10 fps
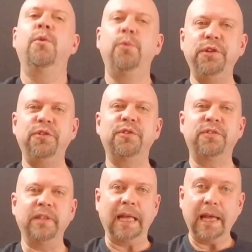We shall
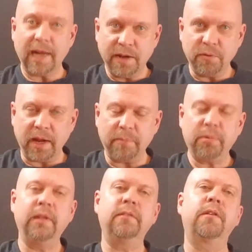see. At any rate,
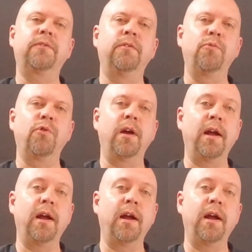please look for more